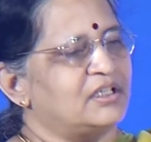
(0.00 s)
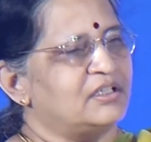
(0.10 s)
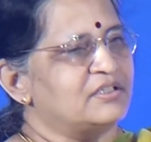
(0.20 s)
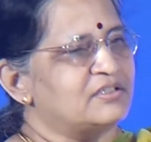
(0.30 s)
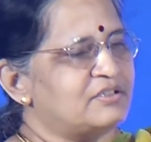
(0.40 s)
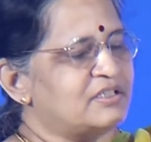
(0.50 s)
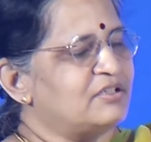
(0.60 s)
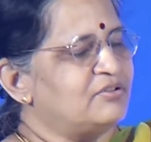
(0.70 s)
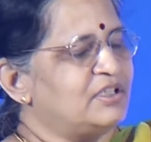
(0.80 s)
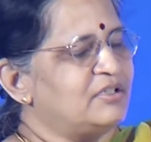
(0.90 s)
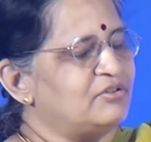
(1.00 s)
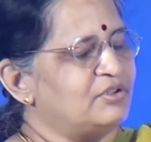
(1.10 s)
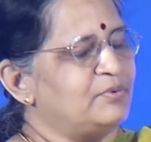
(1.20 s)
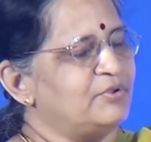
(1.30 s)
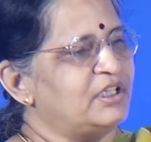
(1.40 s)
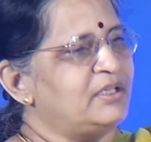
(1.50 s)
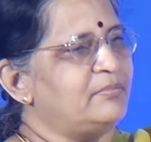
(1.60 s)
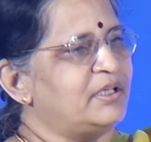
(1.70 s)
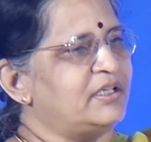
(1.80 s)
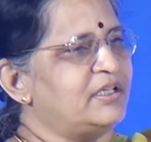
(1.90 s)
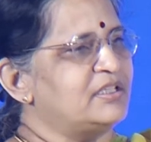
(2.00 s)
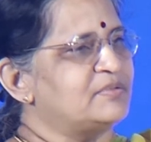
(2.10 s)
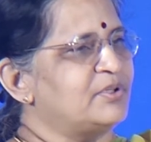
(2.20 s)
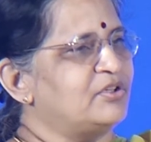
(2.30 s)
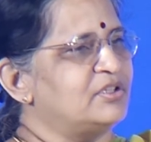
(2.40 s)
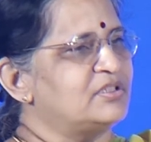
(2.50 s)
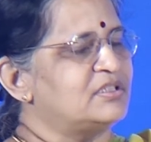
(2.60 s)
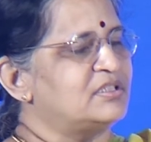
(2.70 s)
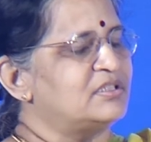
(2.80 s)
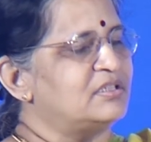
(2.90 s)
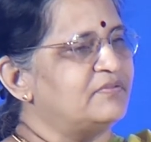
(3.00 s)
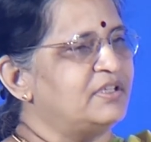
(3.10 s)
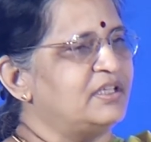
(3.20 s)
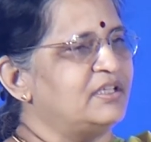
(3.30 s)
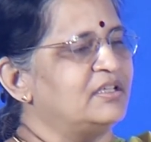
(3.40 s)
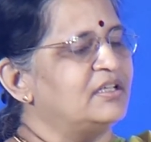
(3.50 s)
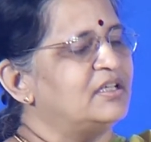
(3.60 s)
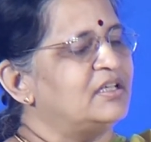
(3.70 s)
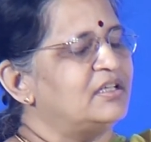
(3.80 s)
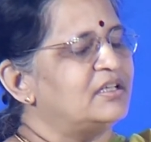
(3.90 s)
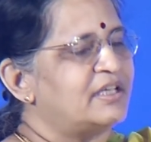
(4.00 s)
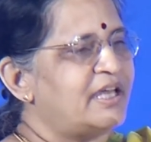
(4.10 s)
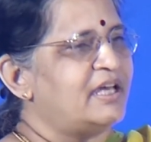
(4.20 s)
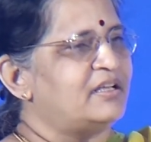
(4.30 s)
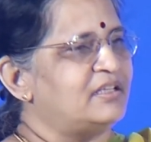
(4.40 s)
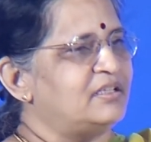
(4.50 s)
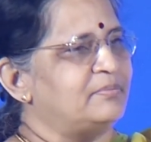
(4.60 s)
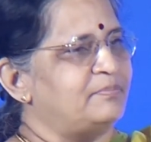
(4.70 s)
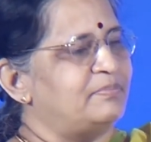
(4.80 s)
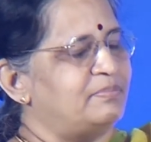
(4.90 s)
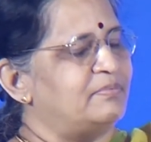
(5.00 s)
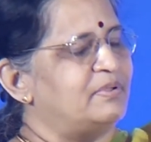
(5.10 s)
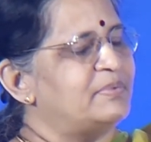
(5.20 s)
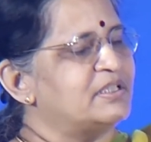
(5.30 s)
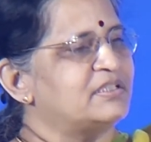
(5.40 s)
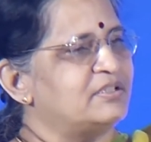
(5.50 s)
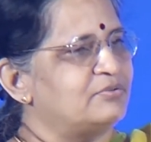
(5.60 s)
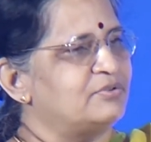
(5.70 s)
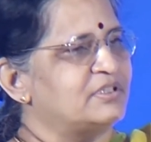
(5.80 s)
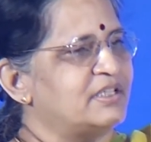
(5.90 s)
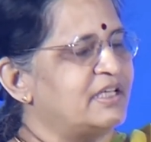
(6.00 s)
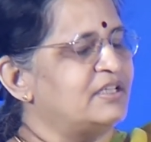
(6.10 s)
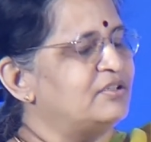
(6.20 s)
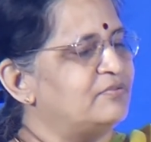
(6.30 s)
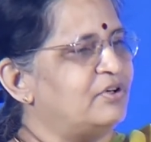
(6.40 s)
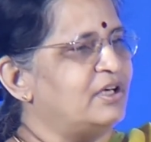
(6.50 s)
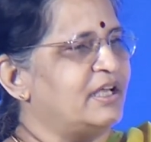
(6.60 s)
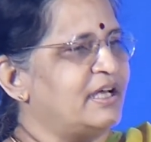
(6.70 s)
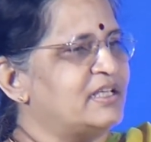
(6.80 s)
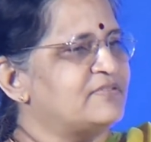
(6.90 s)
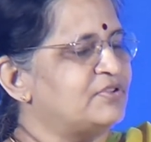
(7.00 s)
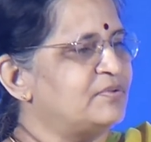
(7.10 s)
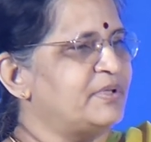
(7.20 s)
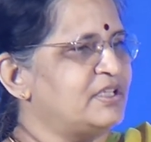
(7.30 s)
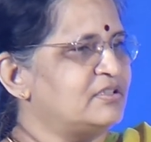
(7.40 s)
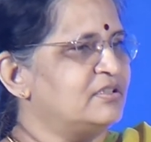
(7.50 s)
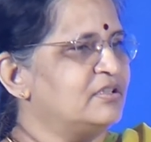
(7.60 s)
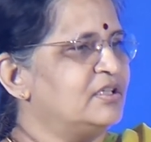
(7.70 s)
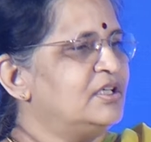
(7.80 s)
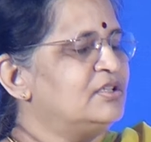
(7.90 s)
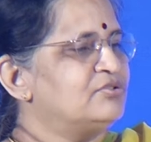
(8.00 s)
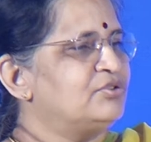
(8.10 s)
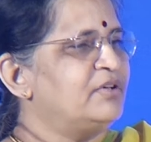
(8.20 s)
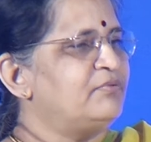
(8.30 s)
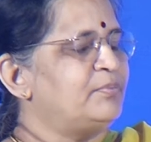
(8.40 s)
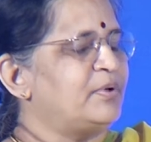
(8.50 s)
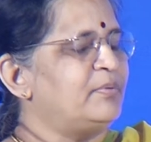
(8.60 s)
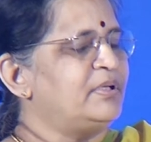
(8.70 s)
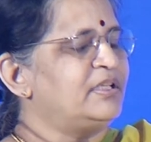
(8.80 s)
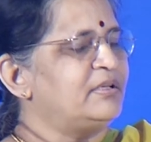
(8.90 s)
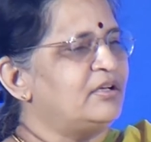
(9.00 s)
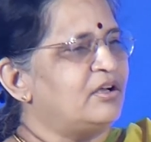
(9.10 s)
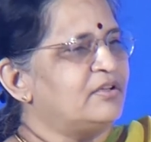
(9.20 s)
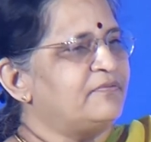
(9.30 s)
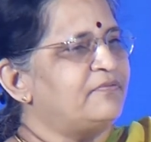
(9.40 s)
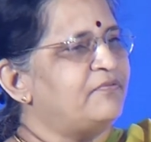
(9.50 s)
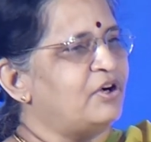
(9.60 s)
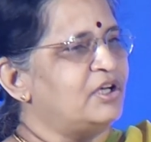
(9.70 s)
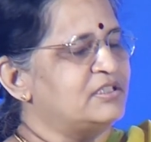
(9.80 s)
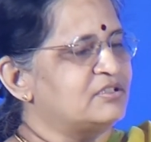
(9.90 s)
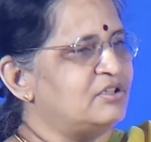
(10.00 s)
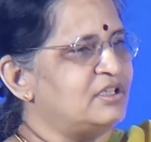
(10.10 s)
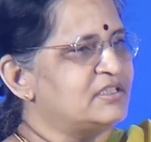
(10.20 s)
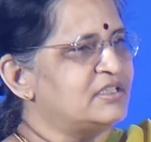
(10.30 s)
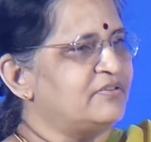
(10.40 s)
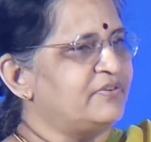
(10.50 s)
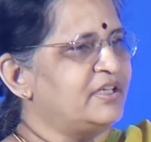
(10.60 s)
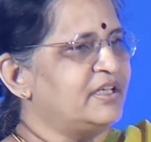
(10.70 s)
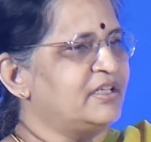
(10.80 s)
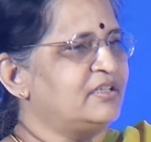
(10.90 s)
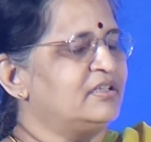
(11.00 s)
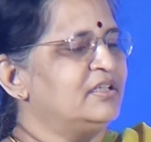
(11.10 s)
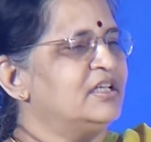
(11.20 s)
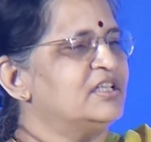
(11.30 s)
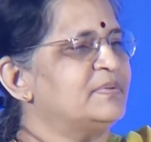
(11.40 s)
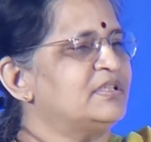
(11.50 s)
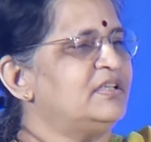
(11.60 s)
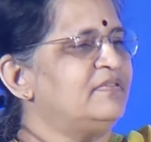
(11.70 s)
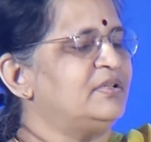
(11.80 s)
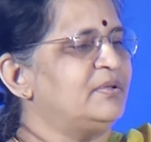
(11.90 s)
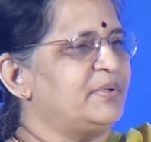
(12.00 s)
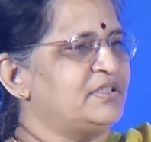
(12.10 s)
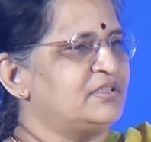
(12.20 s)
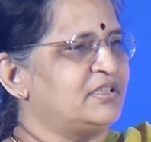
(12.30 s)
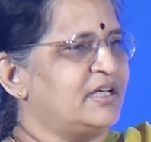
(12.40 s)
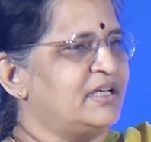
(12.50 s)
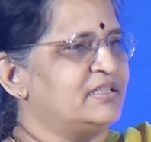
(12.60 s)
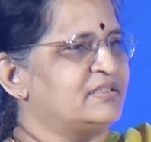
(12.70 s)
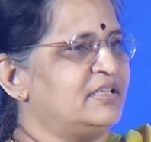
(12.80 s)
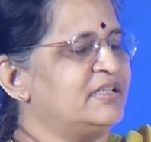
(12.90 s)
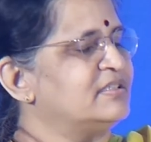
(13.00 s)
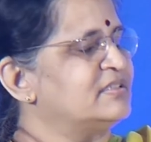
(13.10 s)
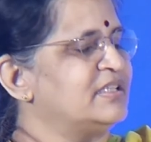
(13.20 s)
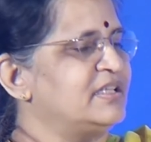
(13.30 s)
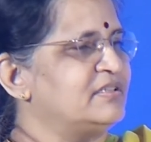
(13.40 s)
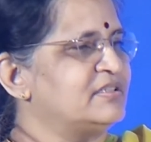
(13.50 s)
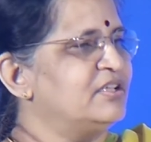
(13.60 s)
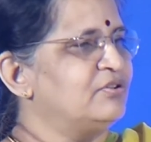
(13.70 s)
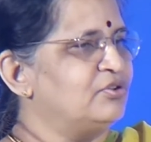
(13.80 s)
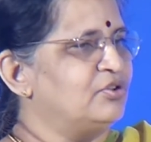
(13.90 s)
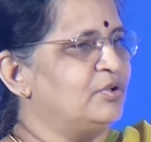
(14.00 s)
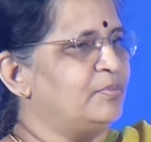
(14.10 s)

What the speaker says: stress out the code blue team, but it is because of the care that the person who is there in the ward has for the patient. So there are a lot of false calls that we get, especially when the patient has, like say a syncope